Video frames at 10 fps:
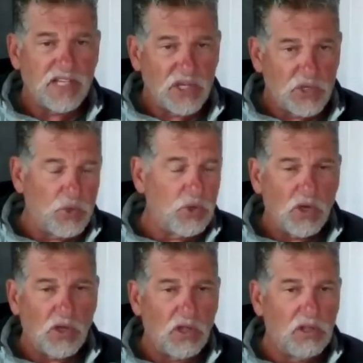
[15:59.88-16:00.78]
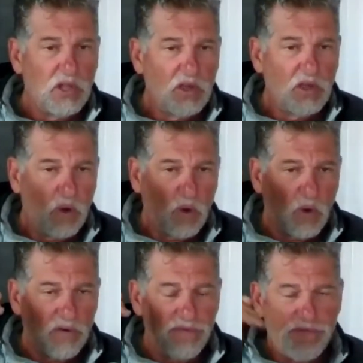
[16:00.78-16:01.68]
at Google
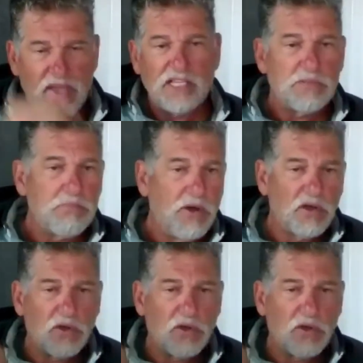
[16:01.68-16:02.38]
or Facebook